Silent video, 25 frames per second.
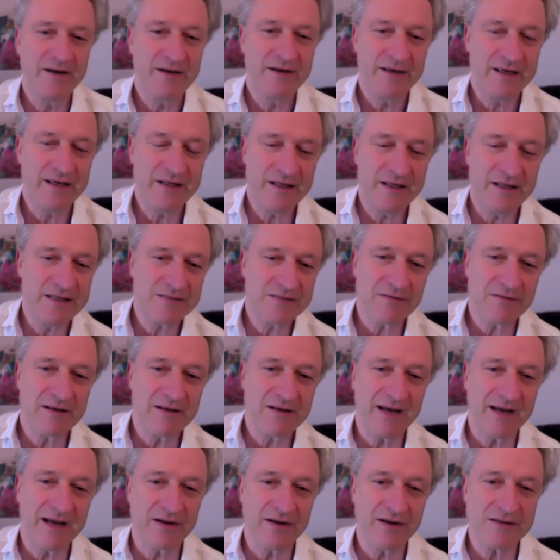Israel
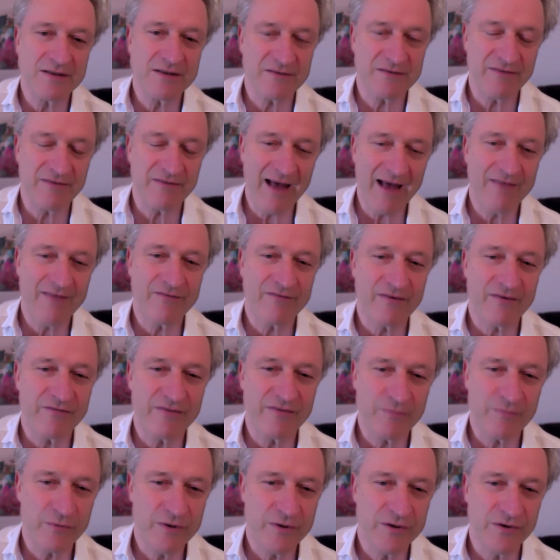cannot survive if
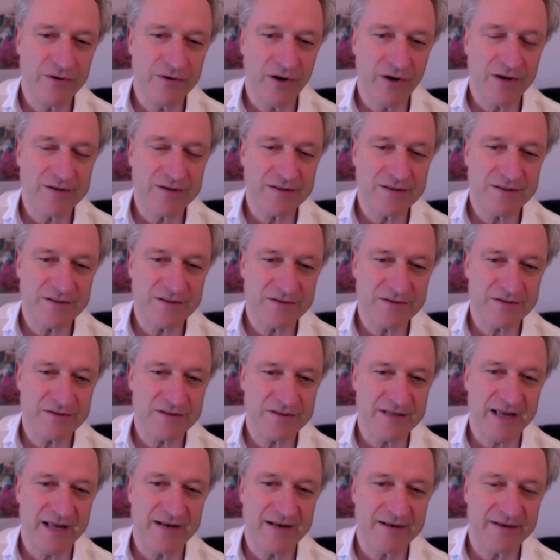you're not
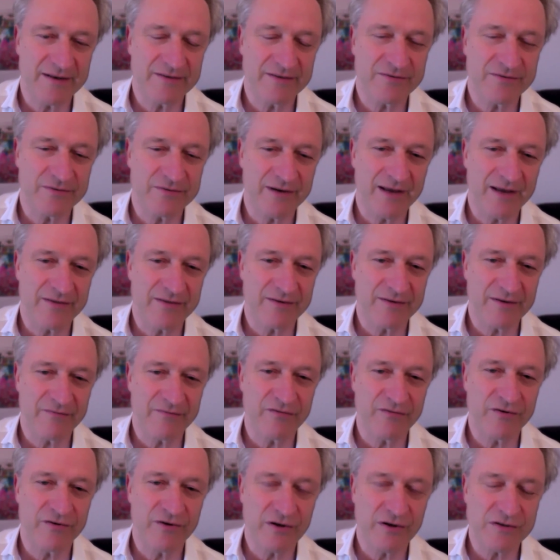standing together. If you're not,